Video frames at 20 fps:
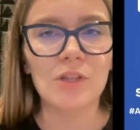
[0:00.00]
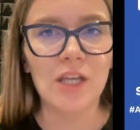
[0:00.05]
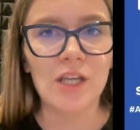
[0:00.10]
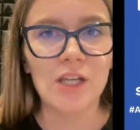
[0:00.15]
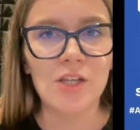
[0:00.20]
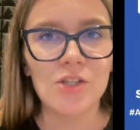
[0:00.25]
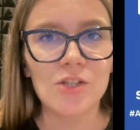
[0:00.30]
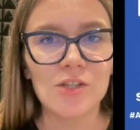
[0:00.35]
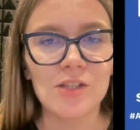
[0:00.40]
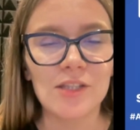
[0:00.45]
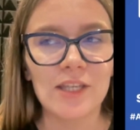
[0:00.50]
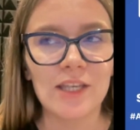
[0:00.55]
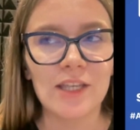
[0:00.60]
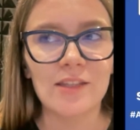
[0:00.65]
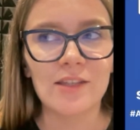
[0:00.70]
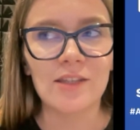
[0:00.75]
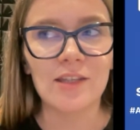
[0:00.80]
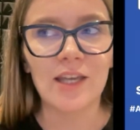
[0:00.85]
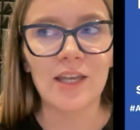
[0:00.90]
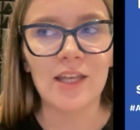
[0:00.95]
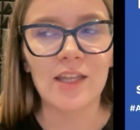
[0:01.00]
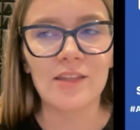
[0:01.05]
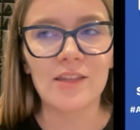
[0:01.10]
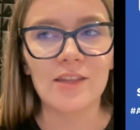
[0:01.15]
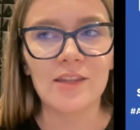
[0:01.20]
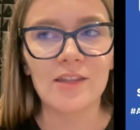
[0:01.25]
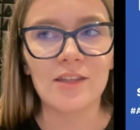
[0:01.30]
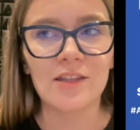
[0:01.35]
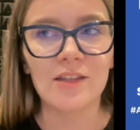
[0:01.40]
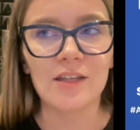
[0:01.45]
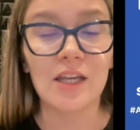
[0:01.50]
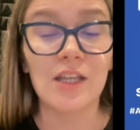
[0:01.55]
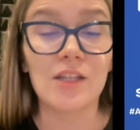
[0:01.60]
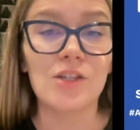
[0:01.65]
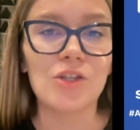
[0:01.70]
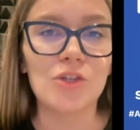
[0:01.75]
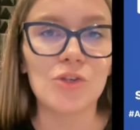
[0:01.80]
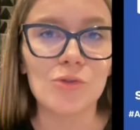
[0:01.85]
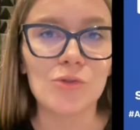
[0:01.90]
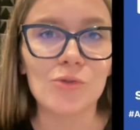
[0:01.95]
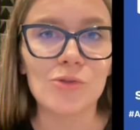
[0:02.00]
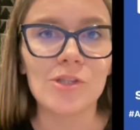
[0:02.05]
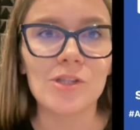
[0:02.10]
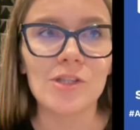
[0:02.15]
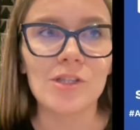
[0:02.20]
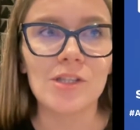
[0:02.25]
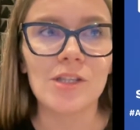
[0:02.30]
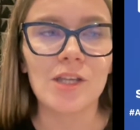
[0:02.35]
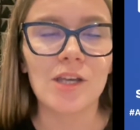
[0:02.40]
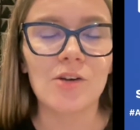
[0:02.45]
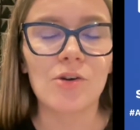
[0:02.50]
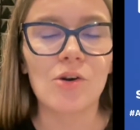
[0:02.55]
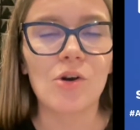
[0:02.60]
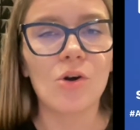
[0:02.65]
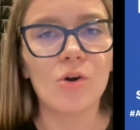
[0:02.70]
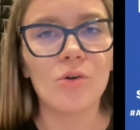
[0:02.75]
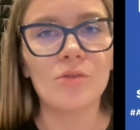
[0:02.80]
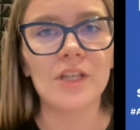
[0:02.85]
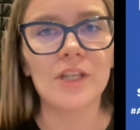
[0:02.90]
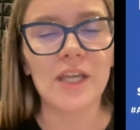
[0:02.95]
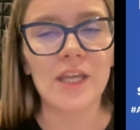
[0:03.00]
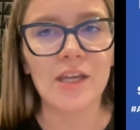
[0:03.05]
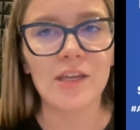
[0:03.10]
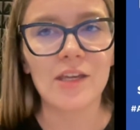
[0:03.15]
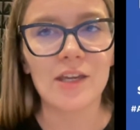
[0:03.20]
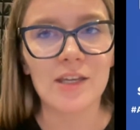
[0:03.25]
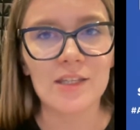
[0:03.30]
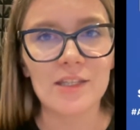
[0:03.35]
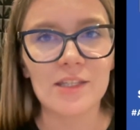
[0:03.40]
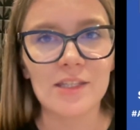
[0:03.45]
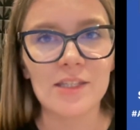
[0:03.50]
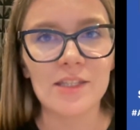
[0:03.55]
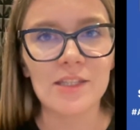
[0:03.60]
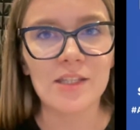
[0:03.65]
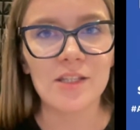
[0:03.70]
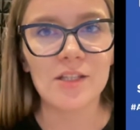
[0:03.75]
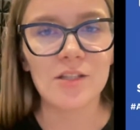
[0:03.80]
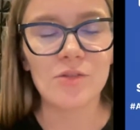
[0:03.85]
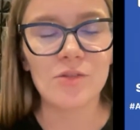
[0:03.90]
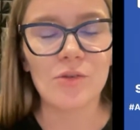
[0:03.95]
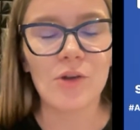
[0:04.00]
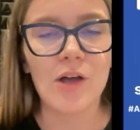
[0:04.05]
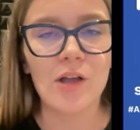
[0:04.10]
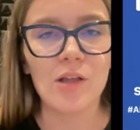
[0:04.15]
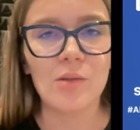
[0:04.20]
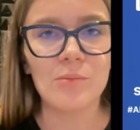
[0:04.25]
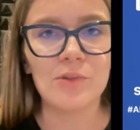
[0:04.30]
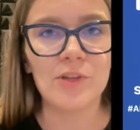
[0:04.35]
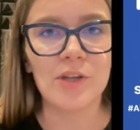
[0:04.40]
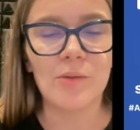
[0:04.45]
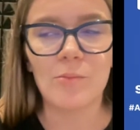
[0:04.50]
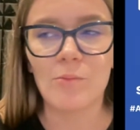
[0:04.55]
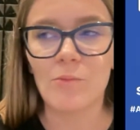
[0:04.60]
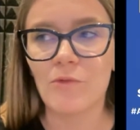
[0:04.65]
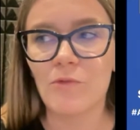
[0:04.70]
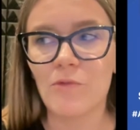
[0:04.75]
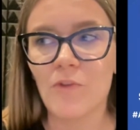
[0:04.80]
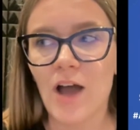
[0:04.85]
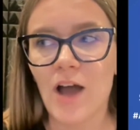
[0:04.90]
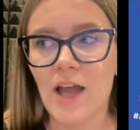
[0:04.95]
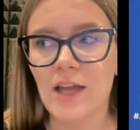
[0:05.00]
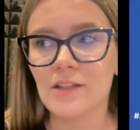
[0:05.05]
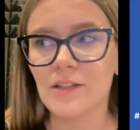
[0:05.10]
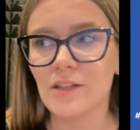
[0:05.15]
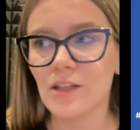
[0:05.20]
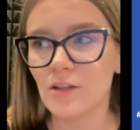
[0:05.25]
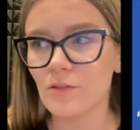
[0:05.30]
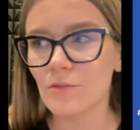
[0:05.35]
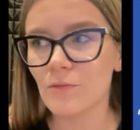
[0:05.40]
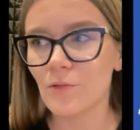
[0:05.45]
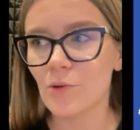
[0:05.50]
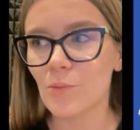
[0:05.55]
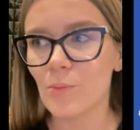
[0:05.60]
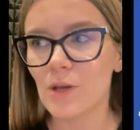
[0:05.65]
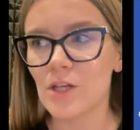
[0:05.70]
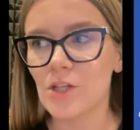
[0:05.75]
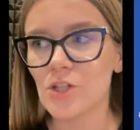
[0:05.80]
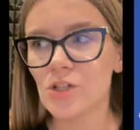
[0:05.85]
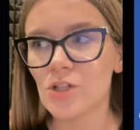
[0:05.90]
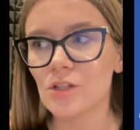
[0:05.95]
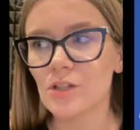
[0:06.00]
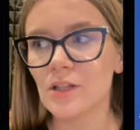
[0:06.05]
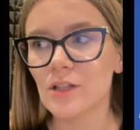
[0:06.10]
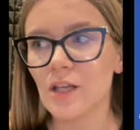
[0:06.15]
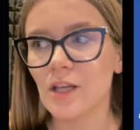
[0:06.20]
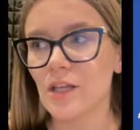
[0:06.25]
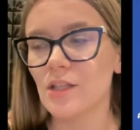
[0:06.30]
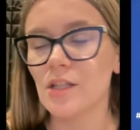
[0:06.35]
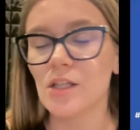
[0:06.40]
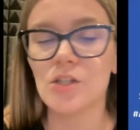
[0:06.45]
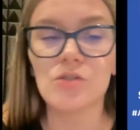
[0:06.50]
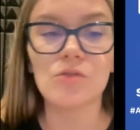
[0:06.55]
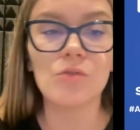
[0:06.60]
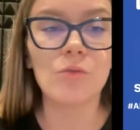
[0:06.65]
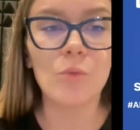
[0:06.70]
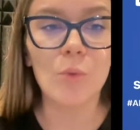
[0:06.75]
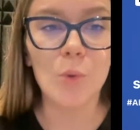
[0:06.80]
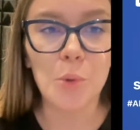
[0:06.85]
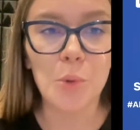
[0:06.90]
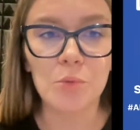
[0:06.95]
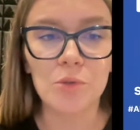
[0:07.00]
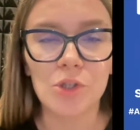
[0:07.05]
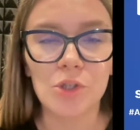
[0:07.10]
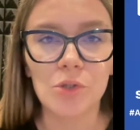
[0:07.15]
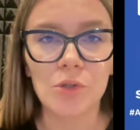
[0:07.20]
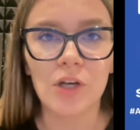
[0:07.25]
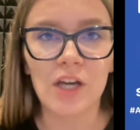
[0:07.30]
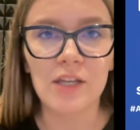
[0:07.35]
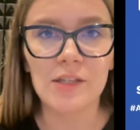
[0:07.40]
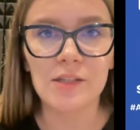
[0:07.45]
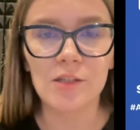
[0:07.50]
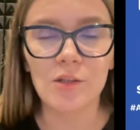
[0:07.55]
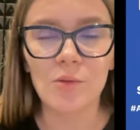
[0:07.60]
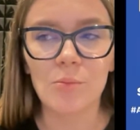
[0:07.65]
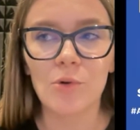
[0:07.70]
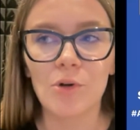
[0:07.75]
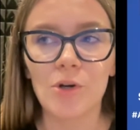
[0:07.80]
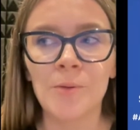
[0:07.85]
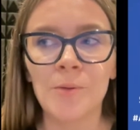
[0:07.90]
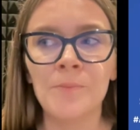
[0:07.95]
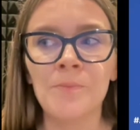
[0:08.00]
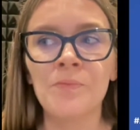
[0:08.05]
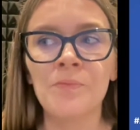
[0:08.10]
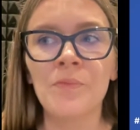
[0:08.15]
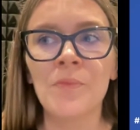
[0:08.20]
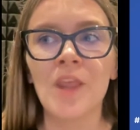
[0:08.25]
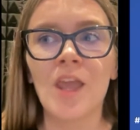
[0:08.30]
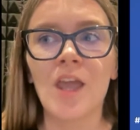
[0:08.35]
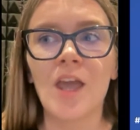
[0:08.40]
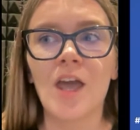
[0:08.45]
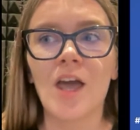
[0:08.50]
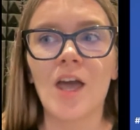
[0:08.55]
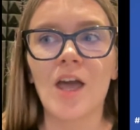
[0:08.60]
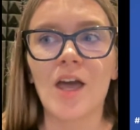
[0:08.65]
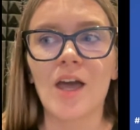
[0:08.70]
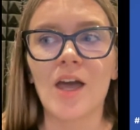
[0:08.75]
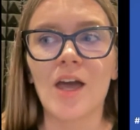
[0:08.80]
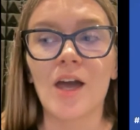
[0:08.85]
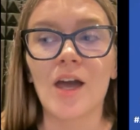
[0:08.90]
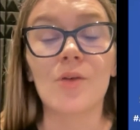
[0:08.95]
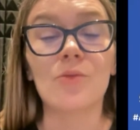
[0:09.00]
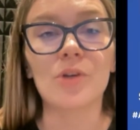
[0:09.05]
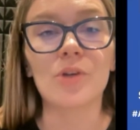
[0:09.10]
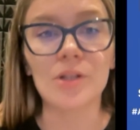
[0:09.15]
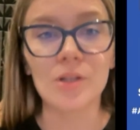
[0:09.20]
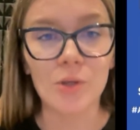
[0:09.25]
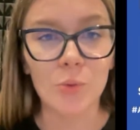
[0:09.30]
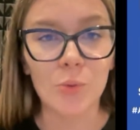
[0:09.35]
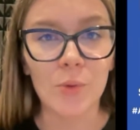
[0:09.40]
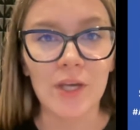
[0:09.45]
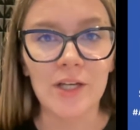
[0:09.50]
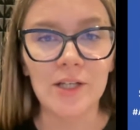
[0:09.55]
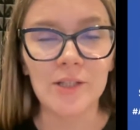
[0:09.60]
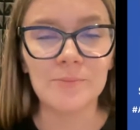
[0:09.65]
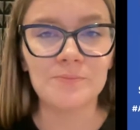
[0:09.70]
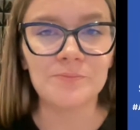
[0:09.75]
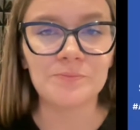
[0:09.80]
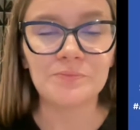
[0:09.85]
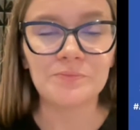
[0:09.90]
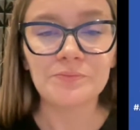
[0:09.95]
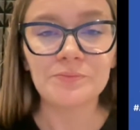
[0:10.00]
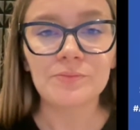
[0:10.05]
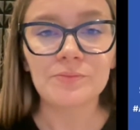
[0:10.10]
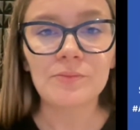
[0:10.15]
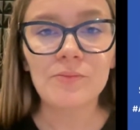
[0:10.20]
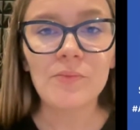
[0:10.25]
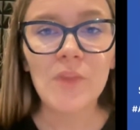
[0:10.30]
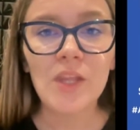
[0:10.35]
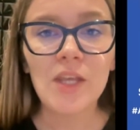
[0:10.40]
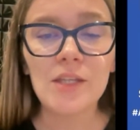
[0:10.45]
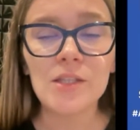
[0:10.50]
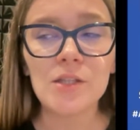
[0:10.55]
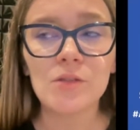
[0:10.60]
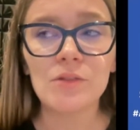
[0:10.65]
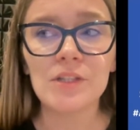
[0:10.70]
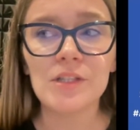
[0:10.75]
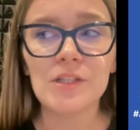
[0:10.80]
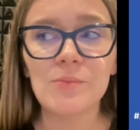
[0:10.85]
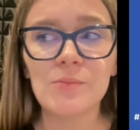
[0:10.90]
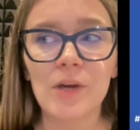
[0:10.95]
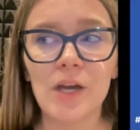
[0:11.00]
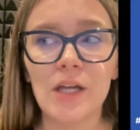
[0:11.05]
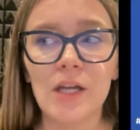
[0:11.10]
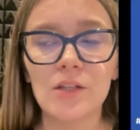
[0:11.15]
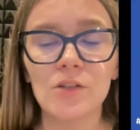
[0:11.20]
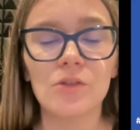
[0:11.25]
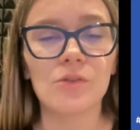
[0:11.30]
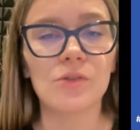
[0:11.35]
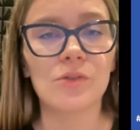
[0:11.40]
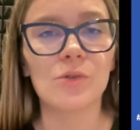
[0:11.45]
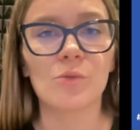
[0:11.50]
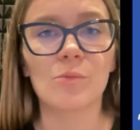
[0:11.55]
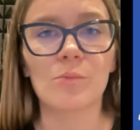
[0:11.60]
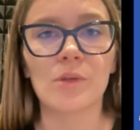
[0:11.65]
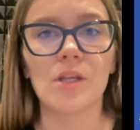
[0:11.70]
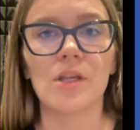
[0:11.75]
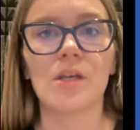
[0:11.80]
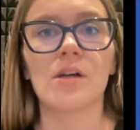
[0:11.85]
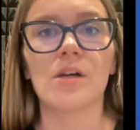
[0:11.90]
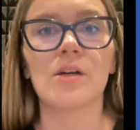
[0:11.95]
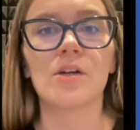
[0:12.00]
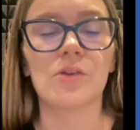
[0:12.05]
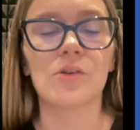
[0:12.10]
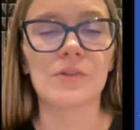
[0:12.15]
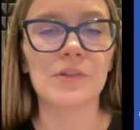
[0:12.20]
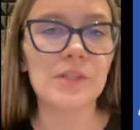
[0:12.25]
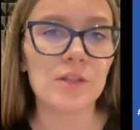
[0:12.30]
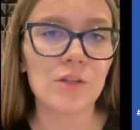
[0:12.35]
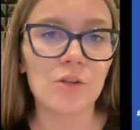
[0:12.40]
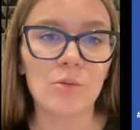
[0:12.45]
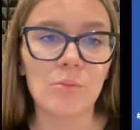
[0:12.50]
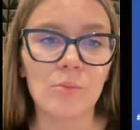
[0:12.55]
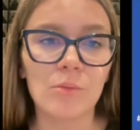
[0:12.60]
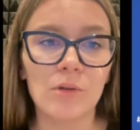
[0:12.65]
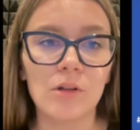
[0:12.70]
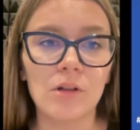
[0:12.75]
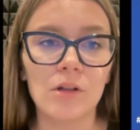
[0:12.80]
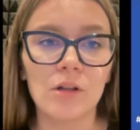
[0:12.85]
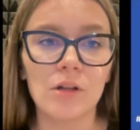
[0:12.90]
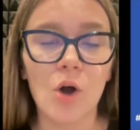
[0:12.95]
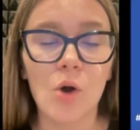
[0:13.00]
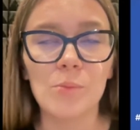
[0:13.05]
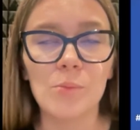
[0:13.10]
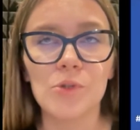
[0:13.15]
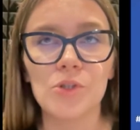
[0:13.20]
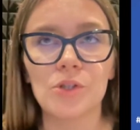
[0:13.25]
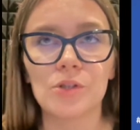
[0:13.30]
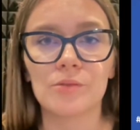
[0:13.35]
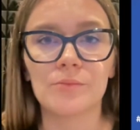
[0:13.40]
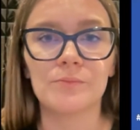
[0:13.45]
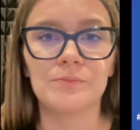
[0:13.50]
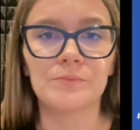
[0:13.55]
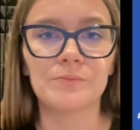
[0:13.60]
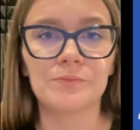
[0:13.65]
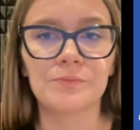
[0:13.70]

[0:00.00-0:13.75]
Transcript: agents can use their own AI assistant to help them find the information they need to forward to customer real quick. So this might also be a considerable option.